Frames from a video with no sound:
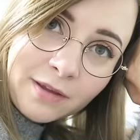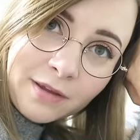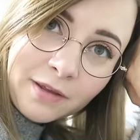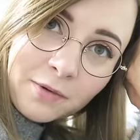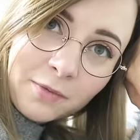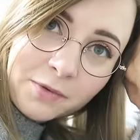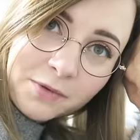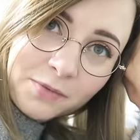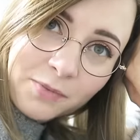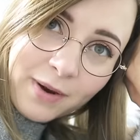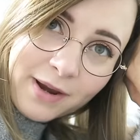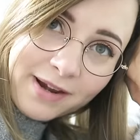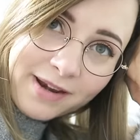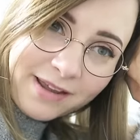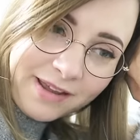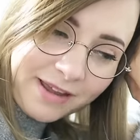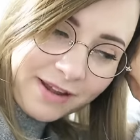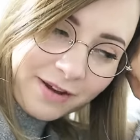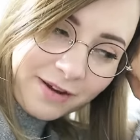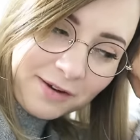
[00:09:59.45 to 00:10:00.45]
He was
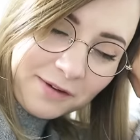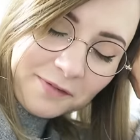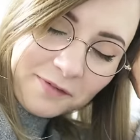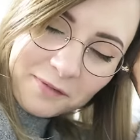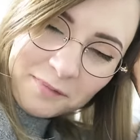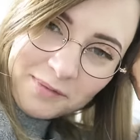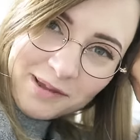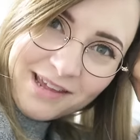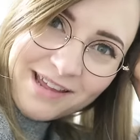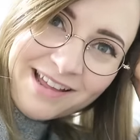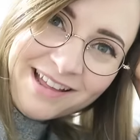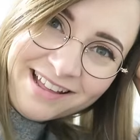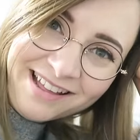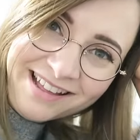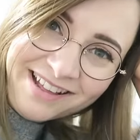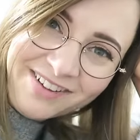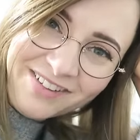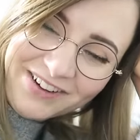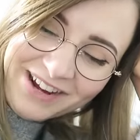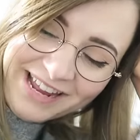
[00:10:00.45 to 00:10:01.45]
waiting here for me
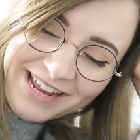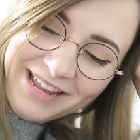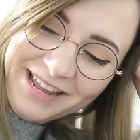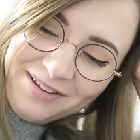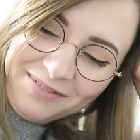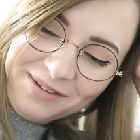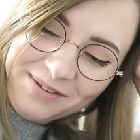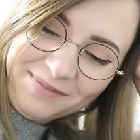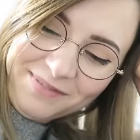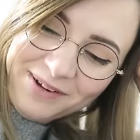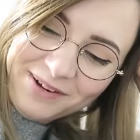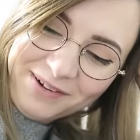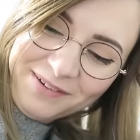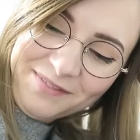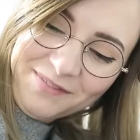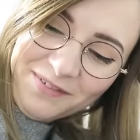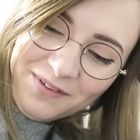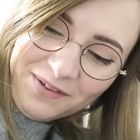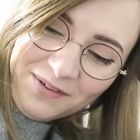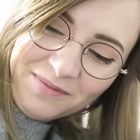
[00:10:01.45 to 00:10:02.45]
when I came up here
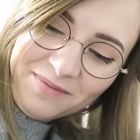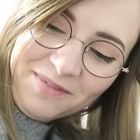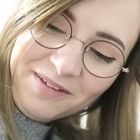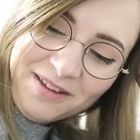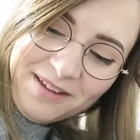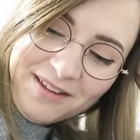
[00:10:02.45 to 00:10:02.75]
to film.